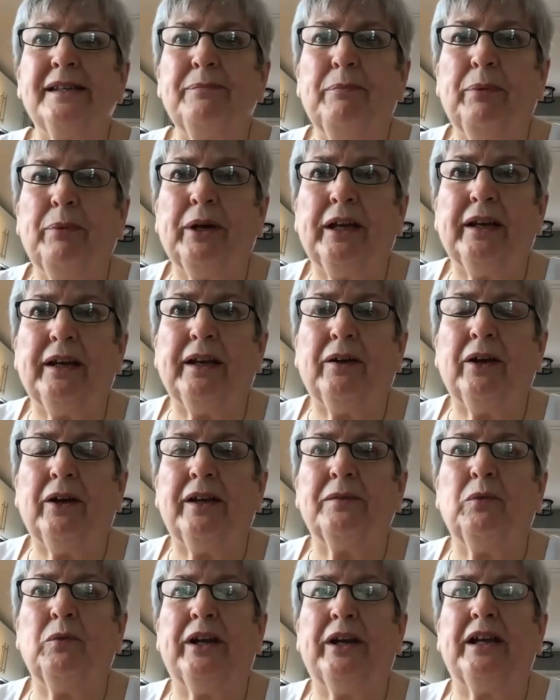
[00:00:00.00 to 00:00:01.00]
but
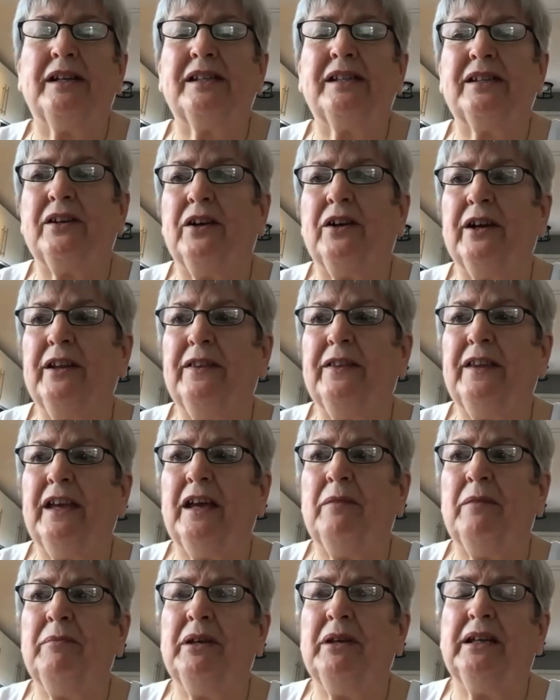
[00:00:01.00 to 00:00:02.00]
when I started the
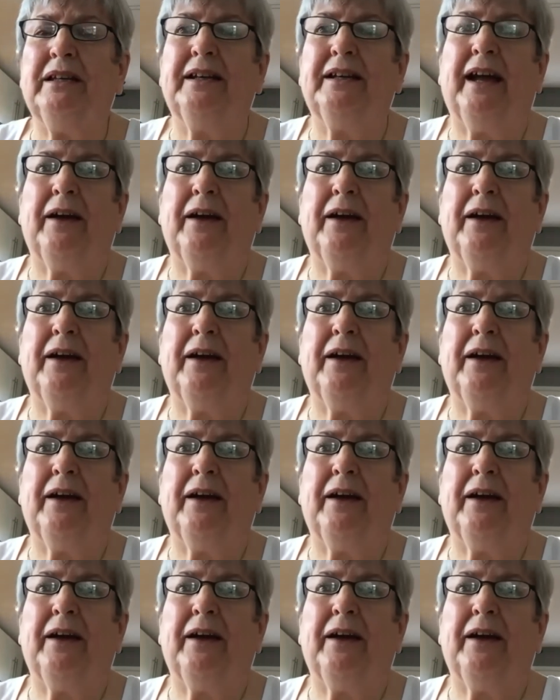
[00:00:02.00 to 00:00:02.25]
EMULIN,